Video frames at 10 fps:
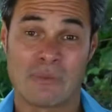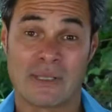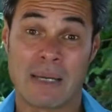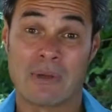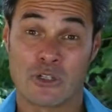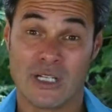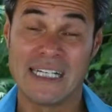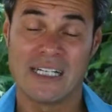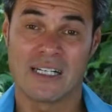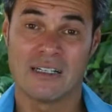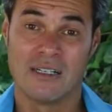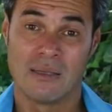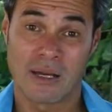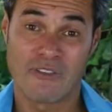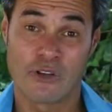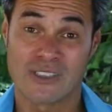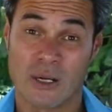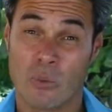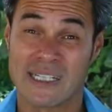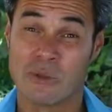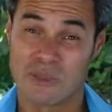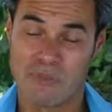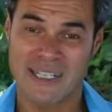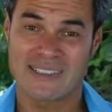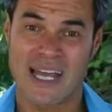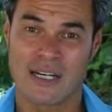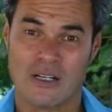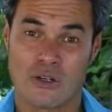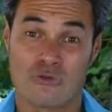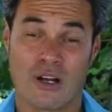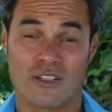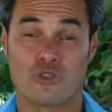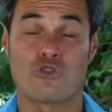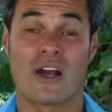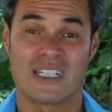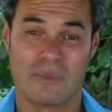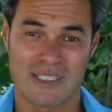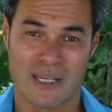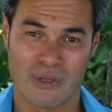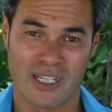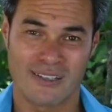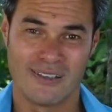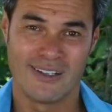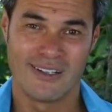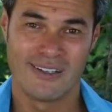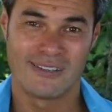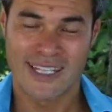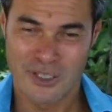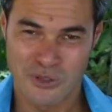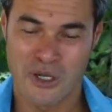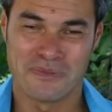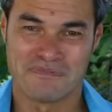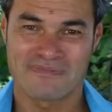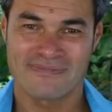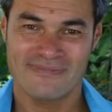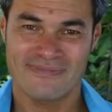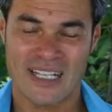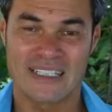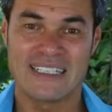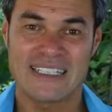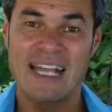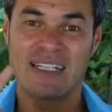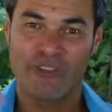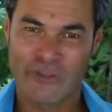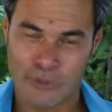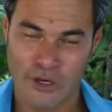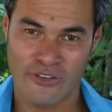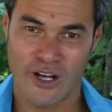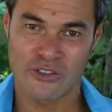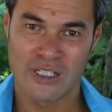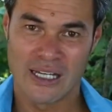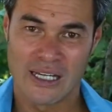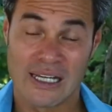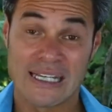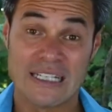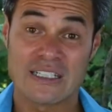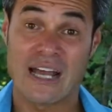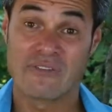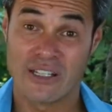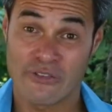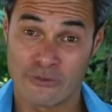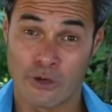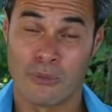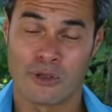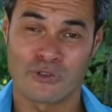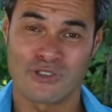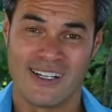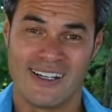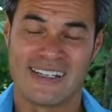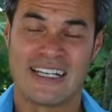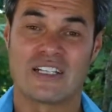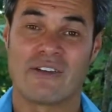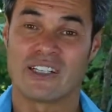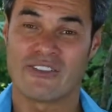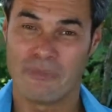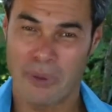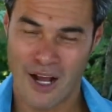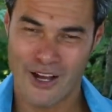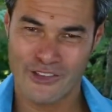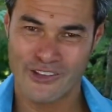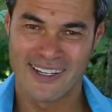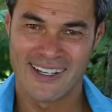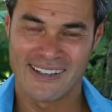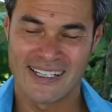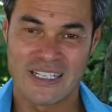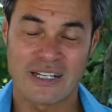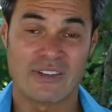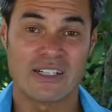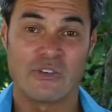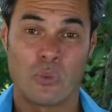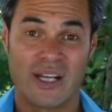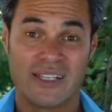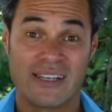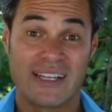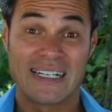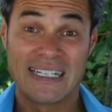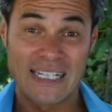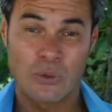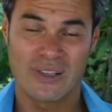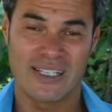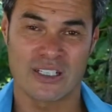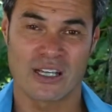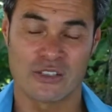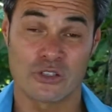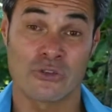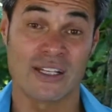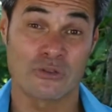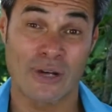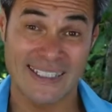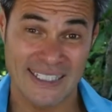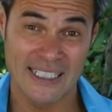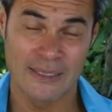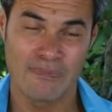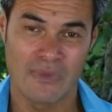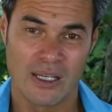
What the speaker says: how he became a good leader, by focusing on what he was best at rather than trying to be something that he was not. These 8 different profiles each have different role models. They each have a different path. They each have a different way that they link with each other to create the right team.